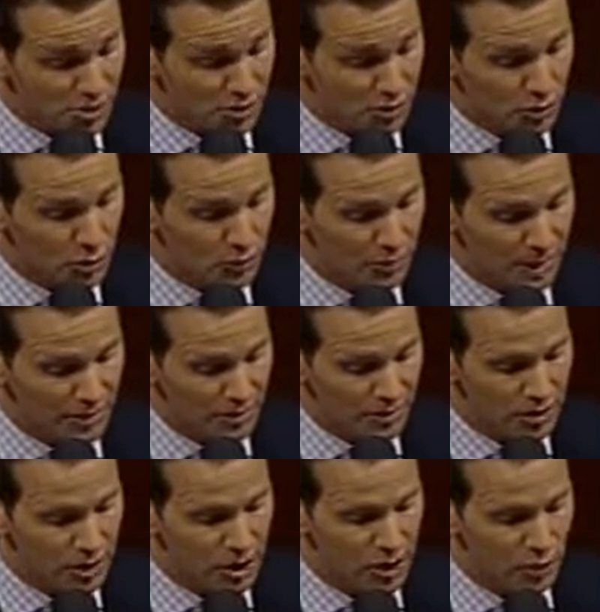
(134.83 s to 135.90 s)
Gold Medal,
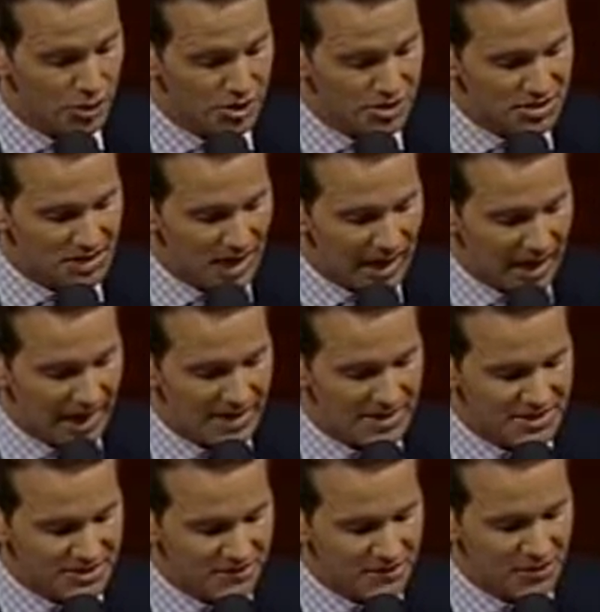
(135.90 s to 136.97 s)
which is the
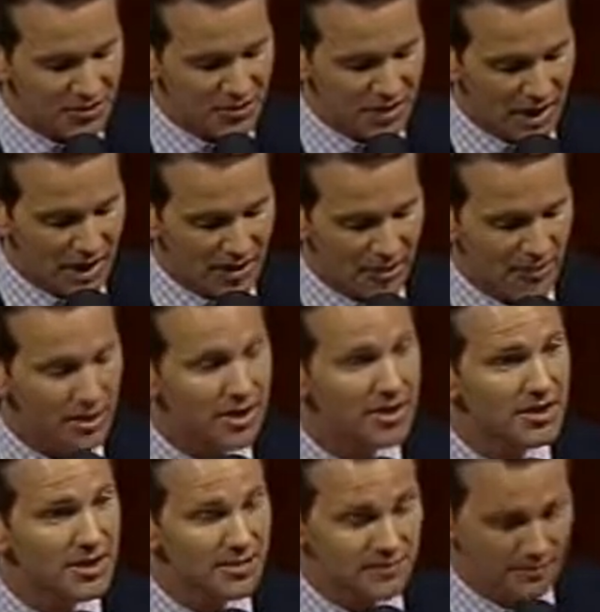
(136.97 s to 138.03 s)
highest civilian honor
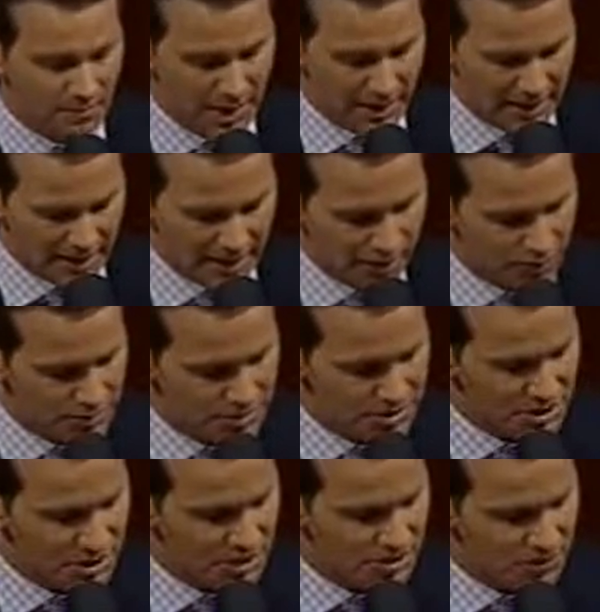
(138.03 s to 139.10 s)
given by Congress
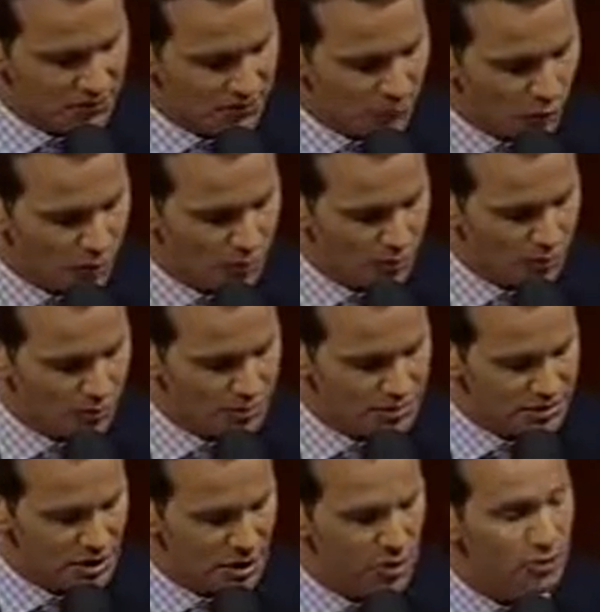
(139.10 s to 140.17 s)
to the 4 girls
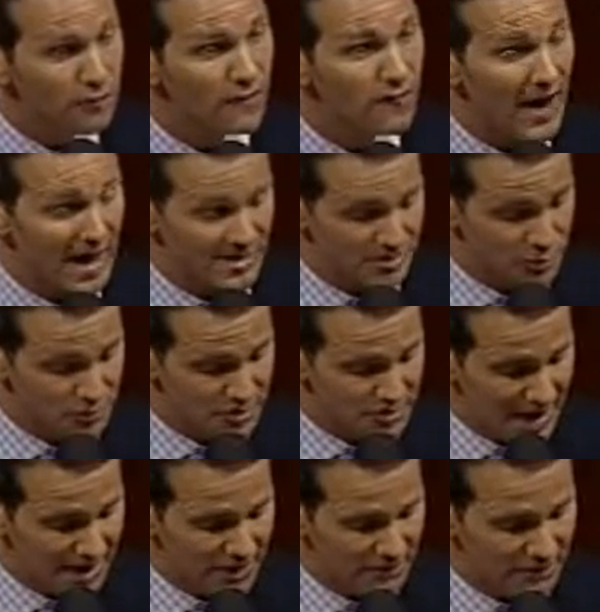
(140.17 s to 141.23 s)
whose
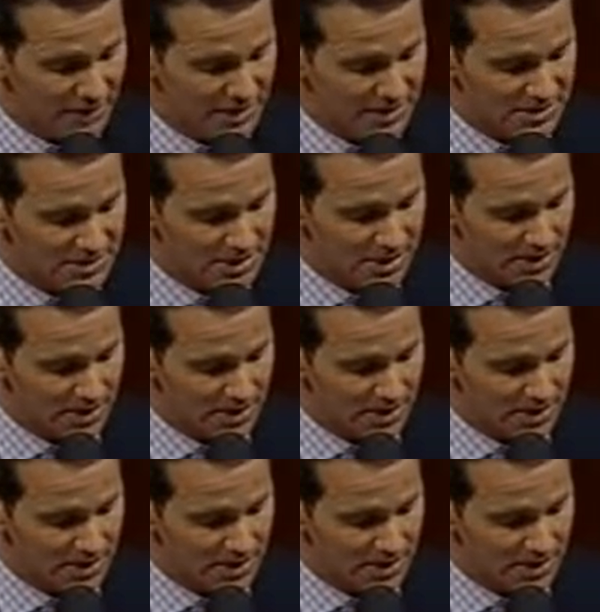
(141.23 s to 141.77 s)
sacrifice